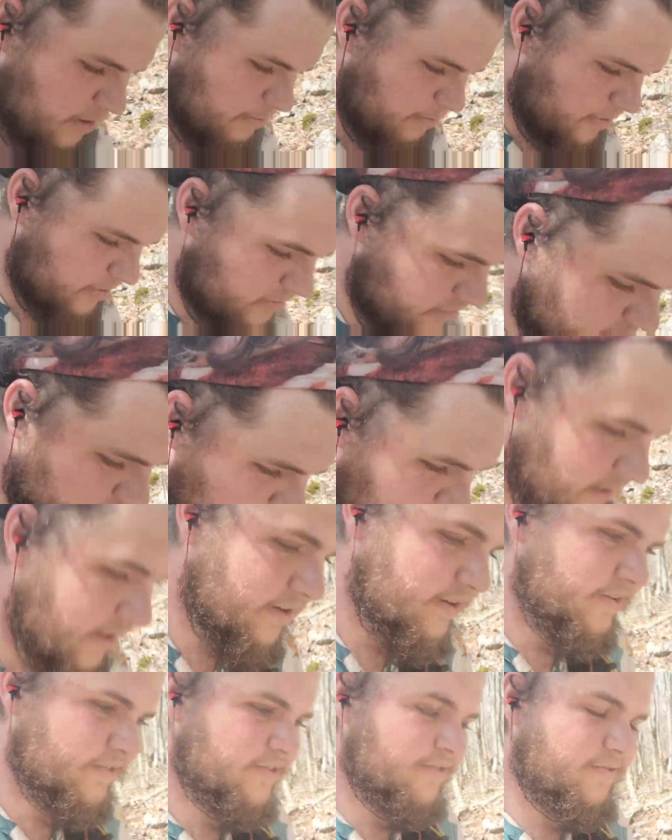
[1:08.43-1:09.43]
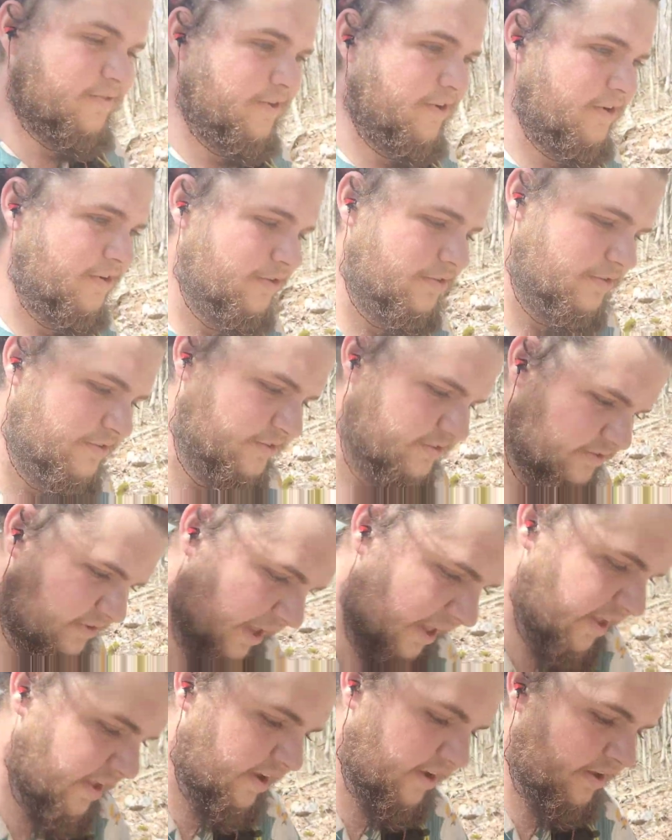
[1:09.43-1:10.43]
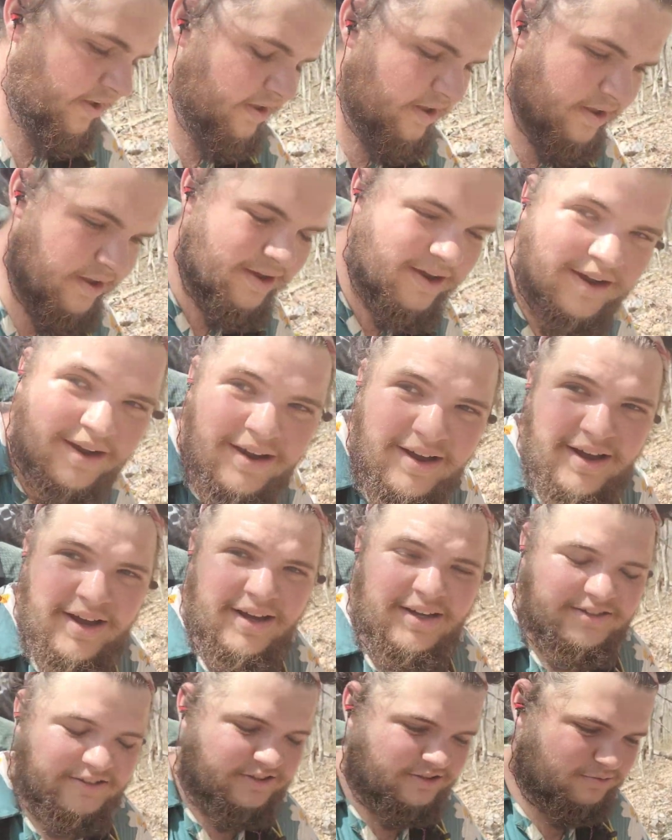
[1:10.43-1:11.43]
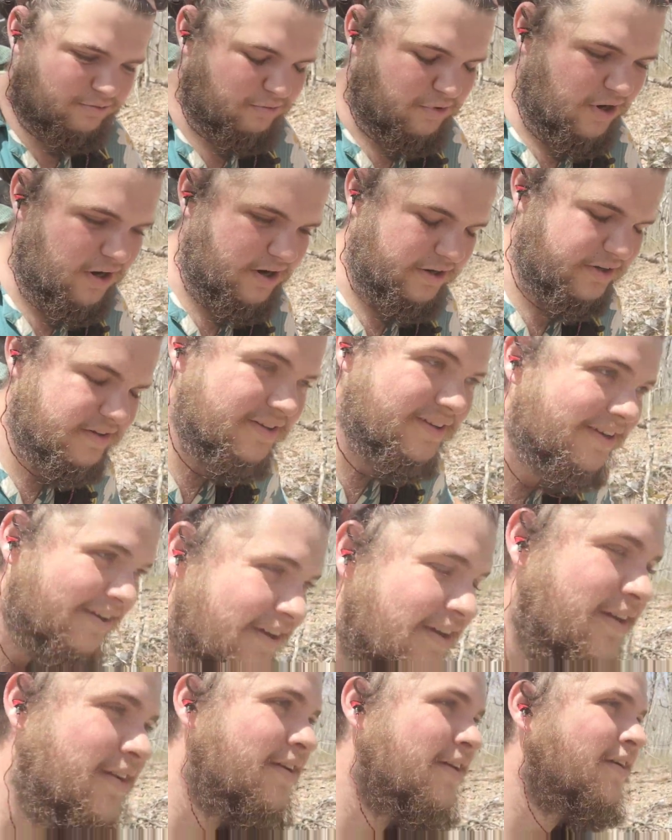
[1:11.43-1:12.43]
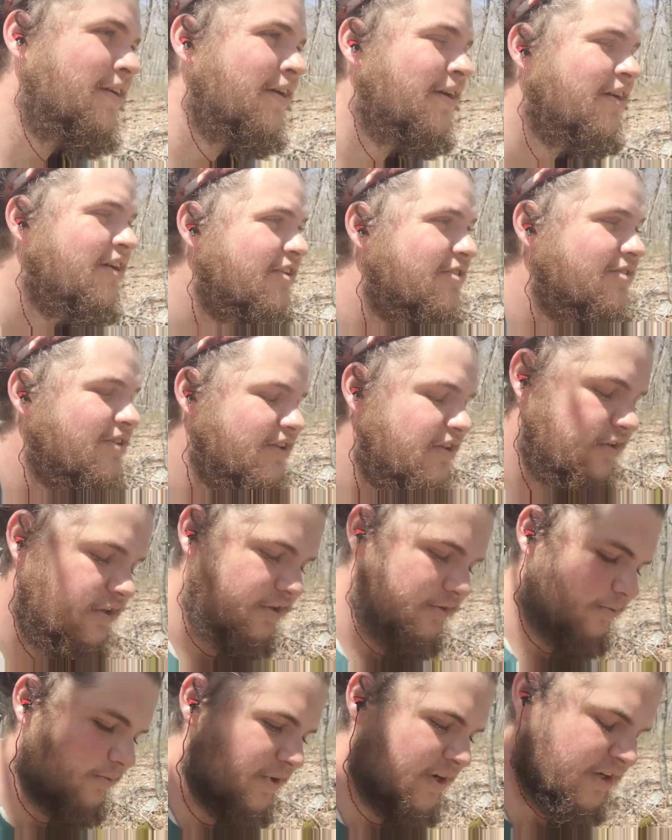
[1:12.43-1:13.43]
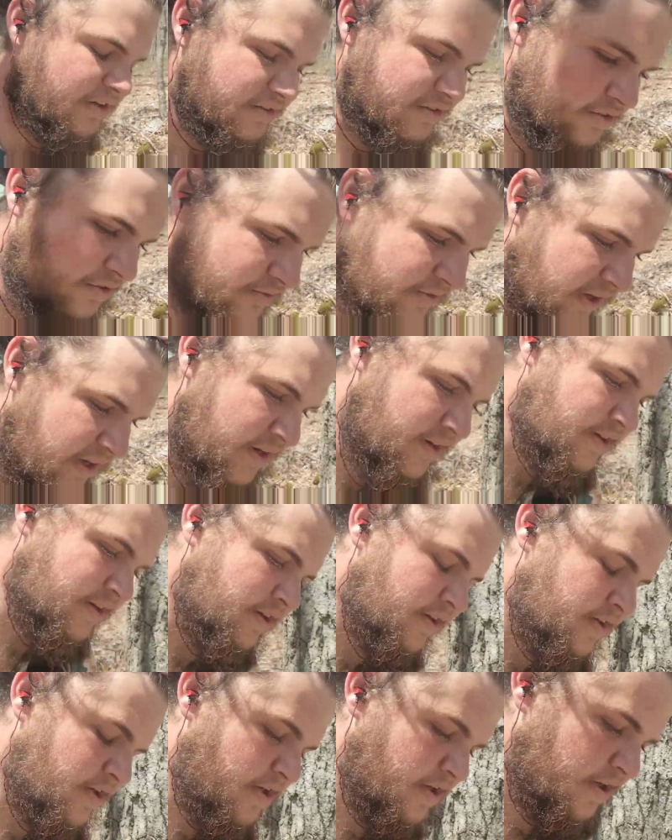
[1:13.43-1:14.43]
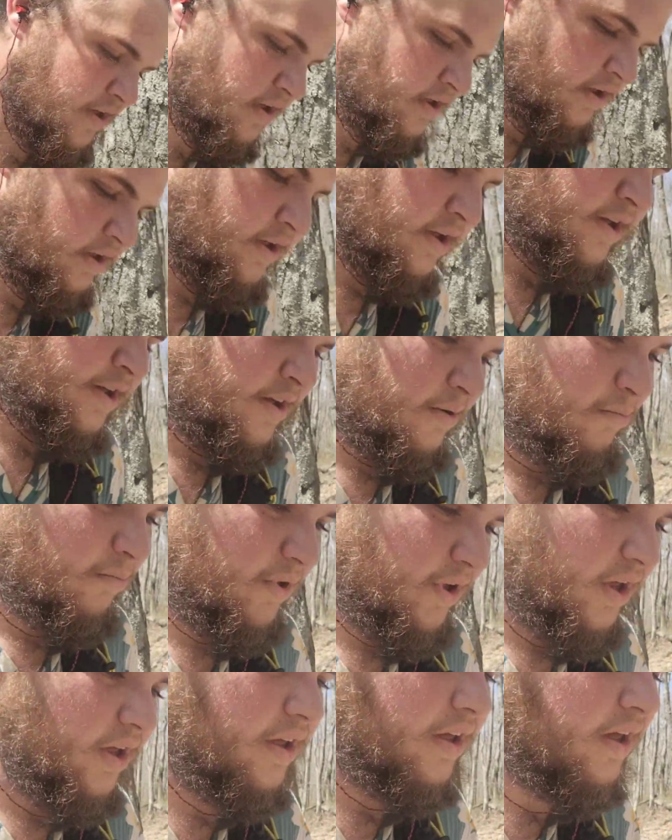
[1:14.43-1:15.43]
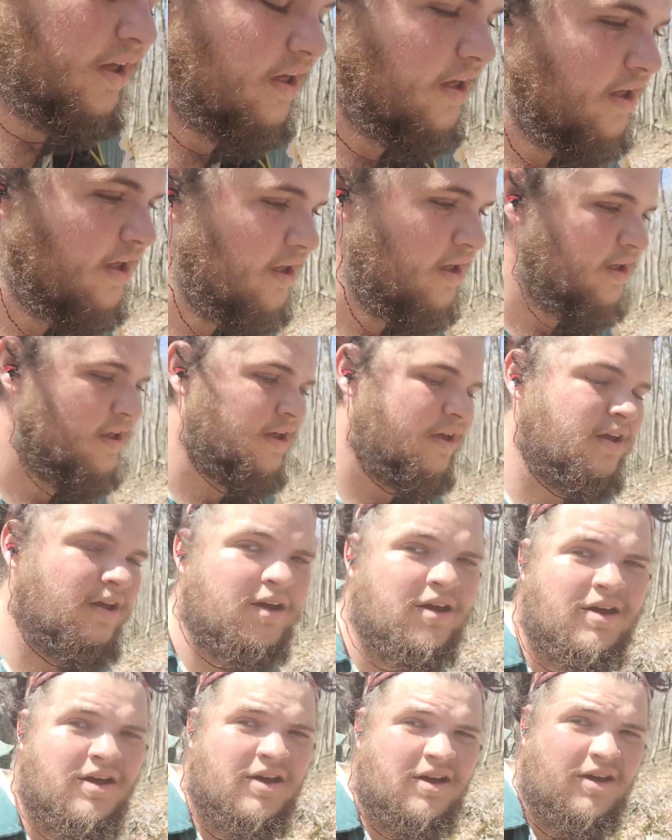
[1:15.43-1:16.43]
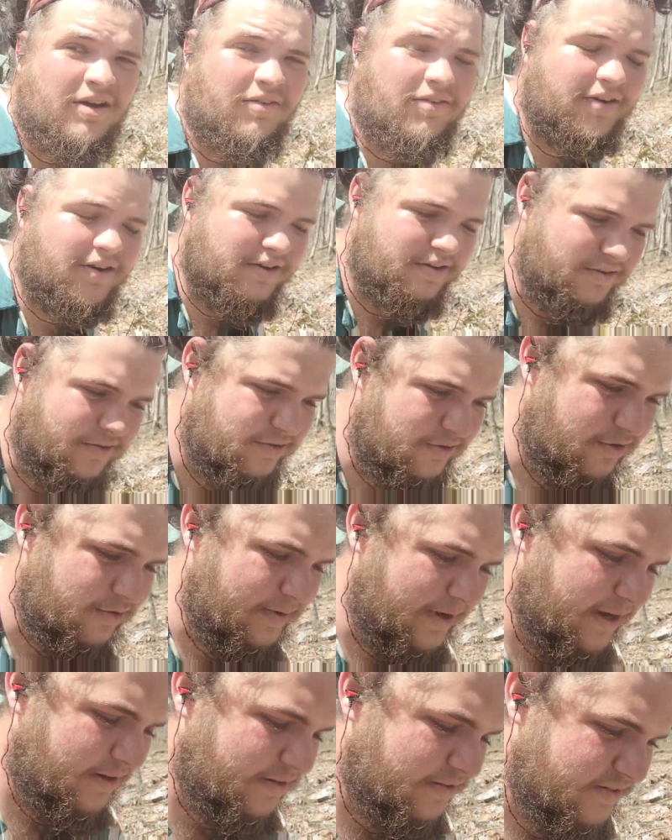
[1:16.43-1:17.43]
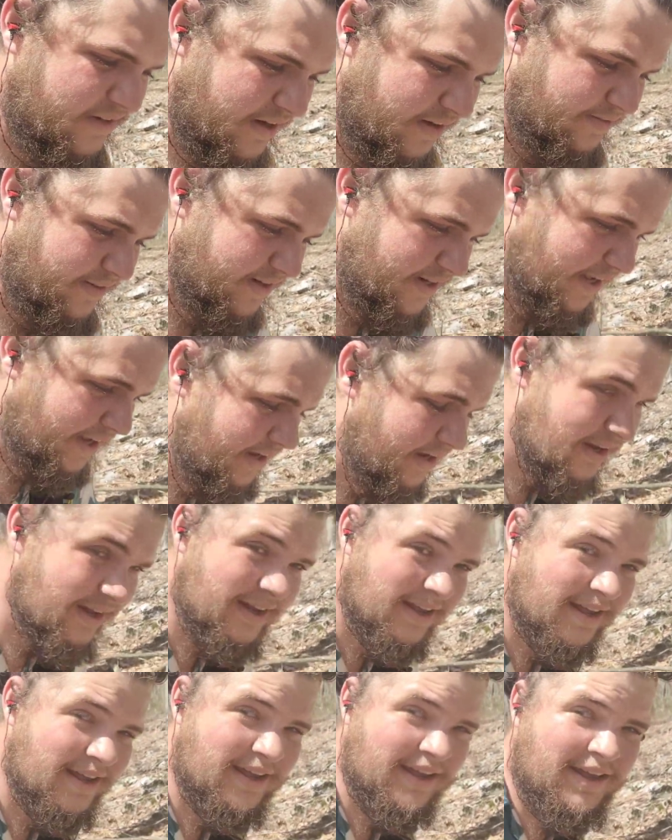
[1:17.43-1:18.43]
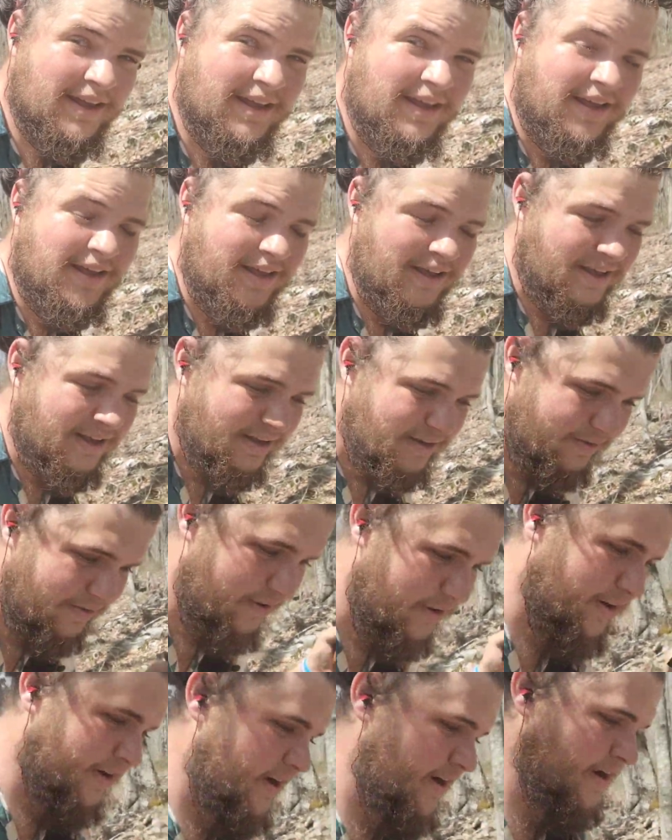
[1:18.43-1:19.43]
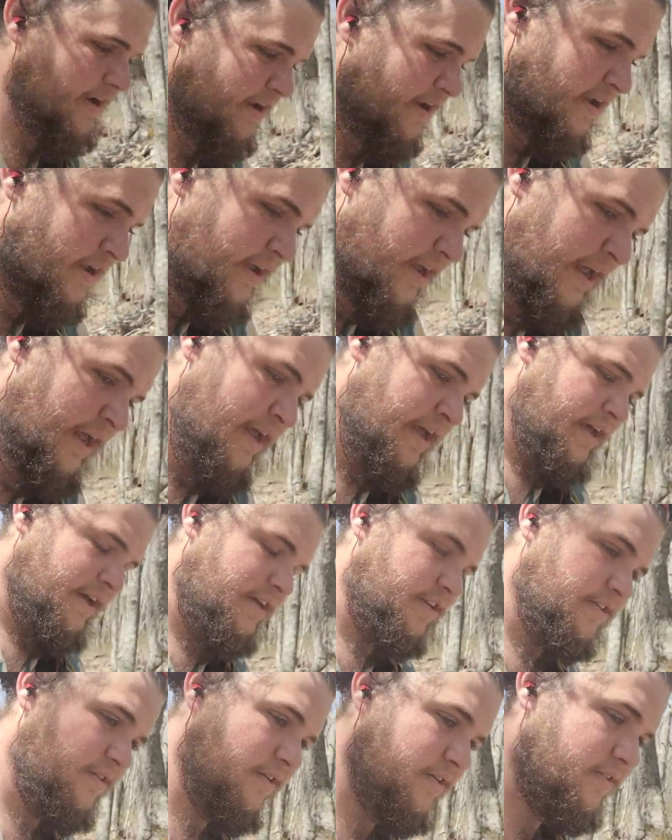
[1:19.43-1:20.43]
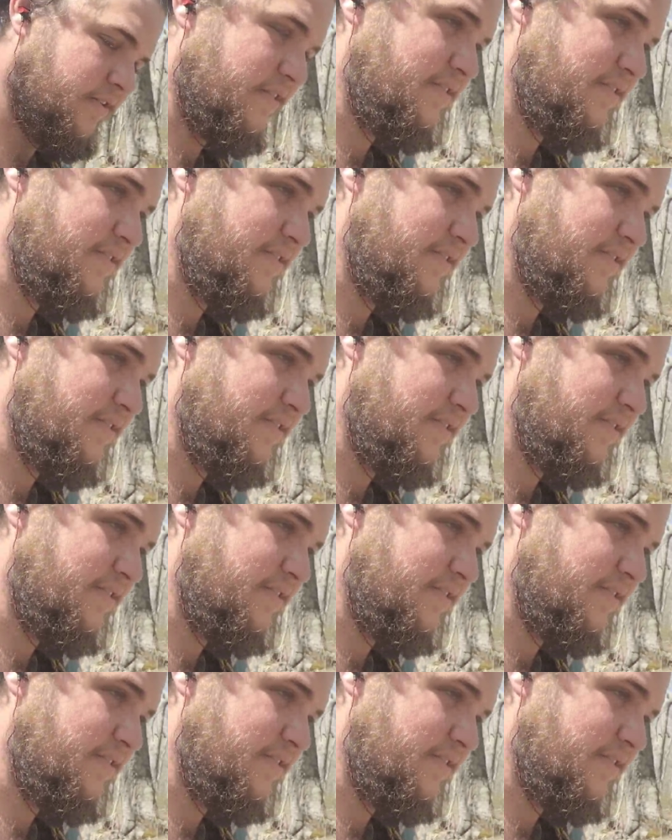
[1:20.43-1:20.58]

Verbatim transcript: Pennsylvania does it for a whole state. It's just rock. That's why they call it rock Sylvania. But we're not doing too bad on time today. We're enjoying